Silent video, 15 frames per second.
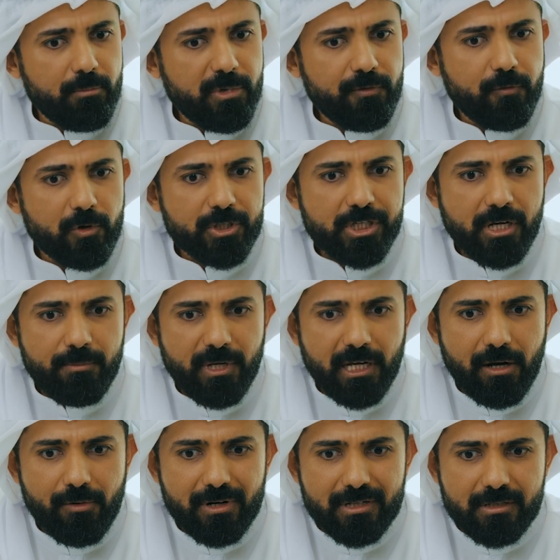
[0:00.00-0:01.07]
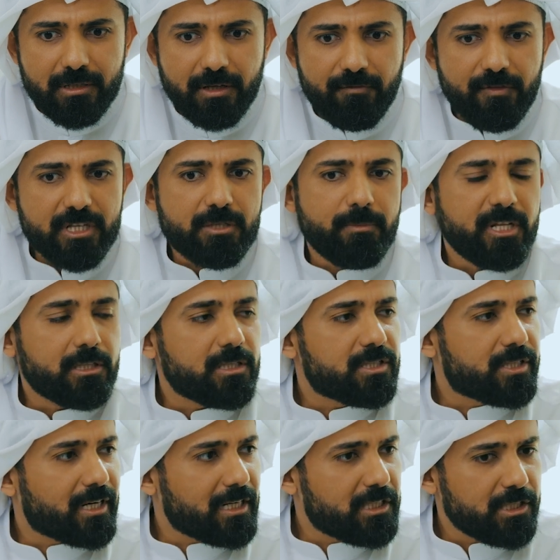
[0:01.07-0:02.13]
before shaping our investment
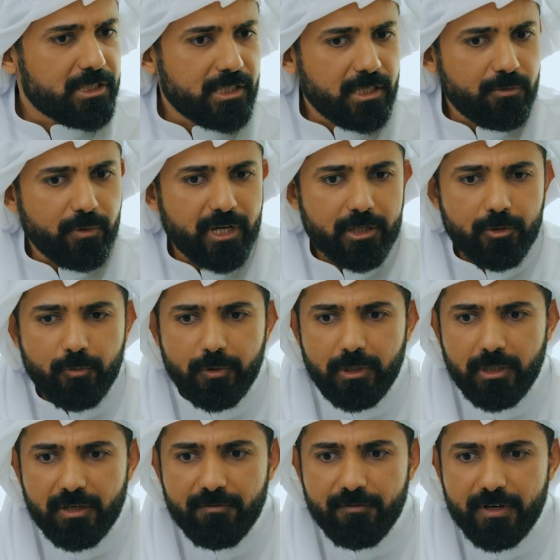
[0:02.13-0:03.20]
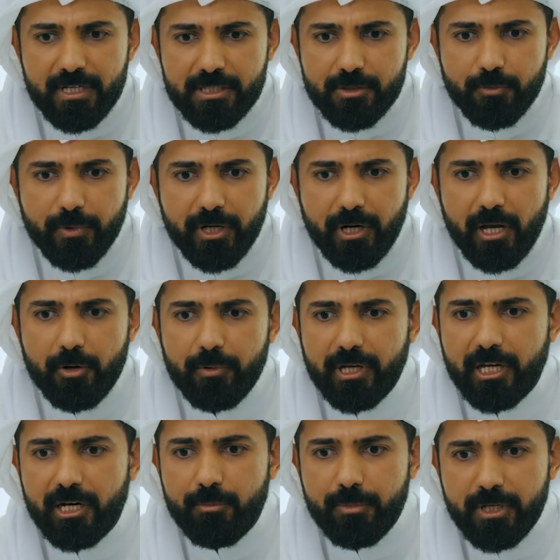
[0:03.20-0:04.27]
strategy. Where do we invest? Where are we
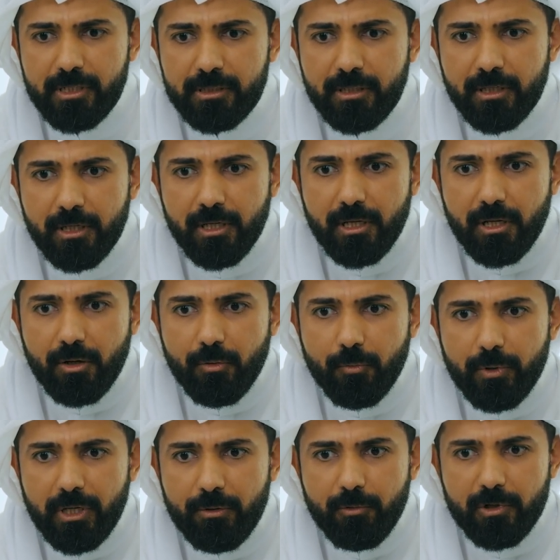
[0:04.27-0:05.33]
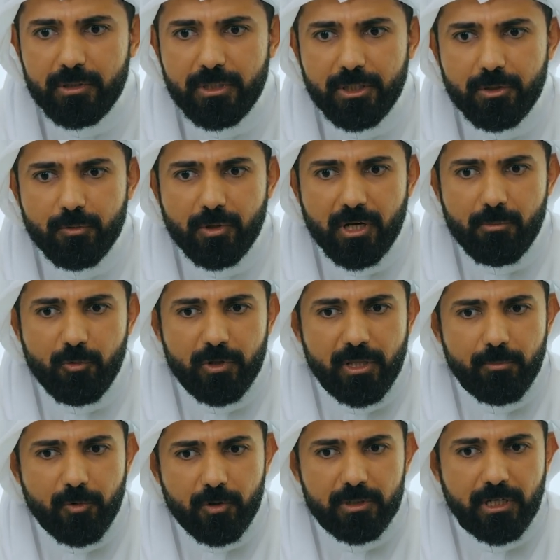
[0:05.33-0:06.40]
going to build? We wanted to come with
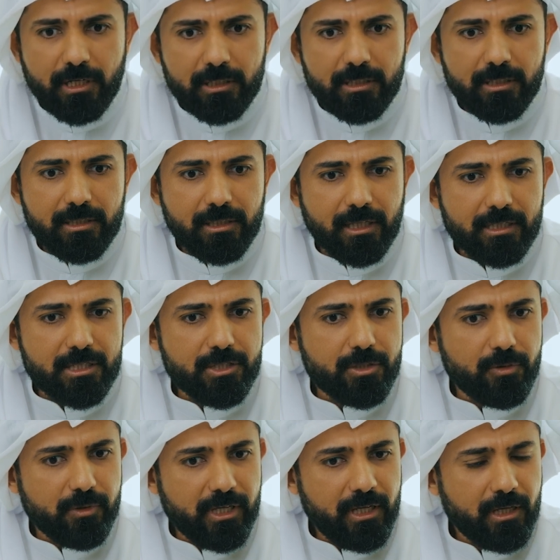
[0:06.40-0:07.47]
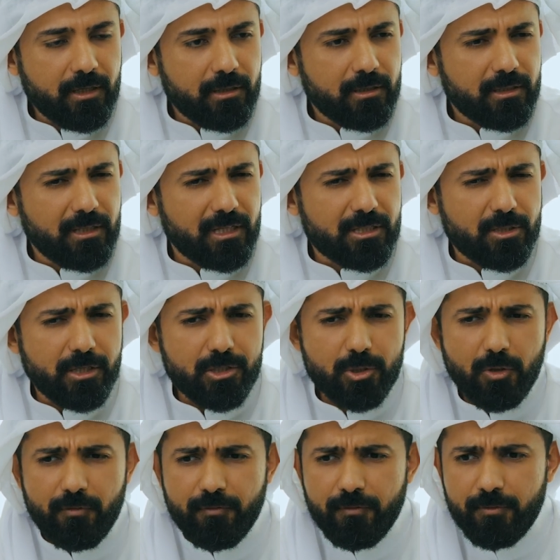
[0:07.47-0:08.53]
a product that is unique, that
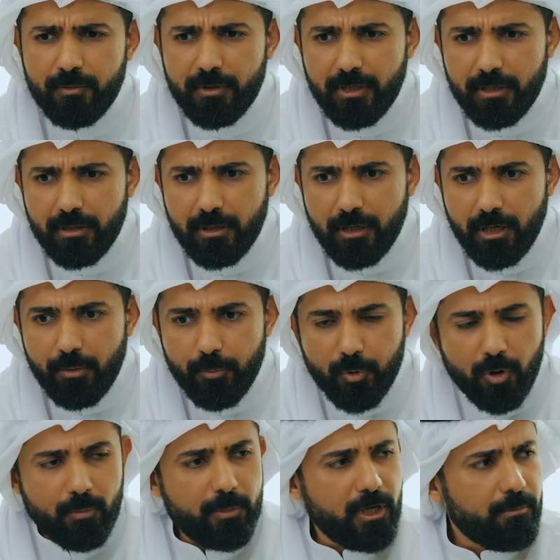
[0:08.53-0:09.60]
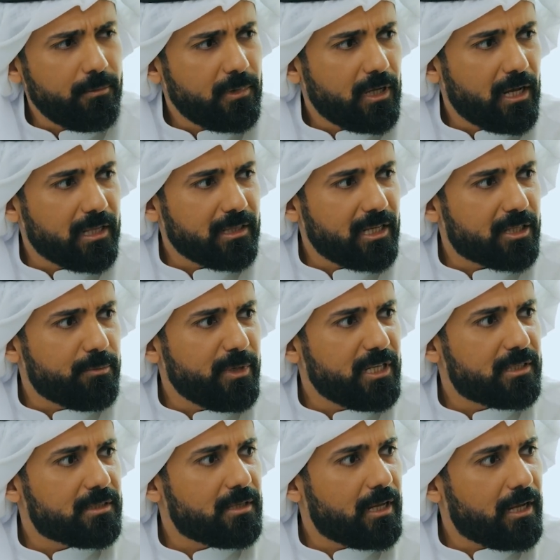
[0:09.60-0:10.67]
resolves a problem, and that
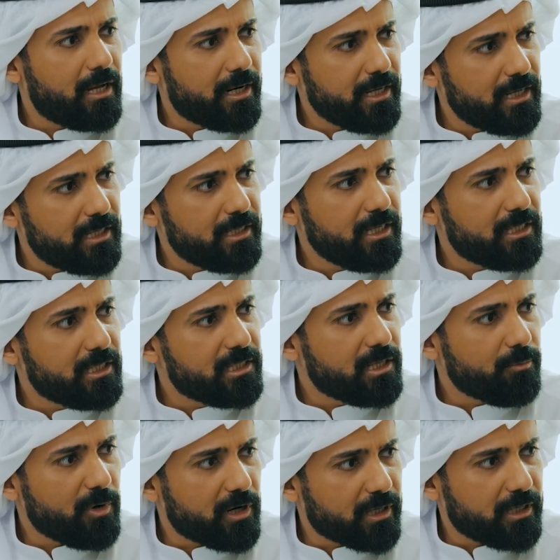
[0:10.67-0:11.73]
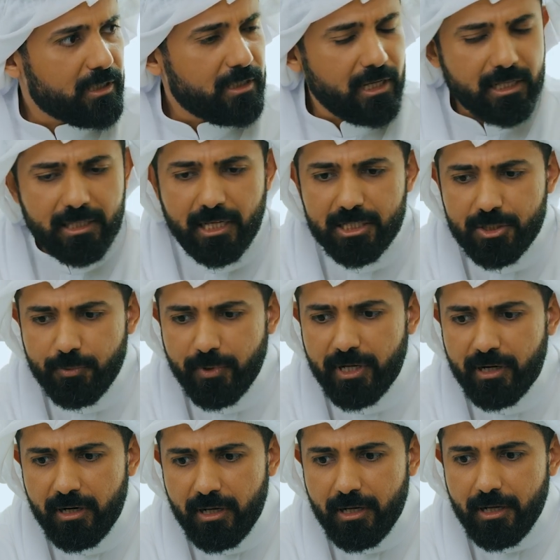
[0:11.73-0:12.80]
meet a real need in the market. And that's
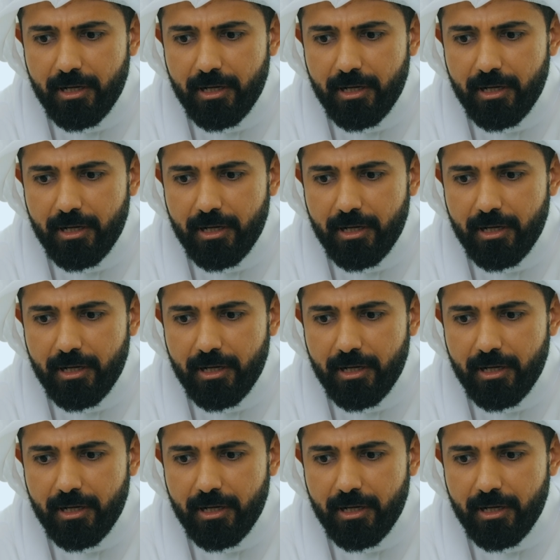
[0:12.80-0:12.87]
where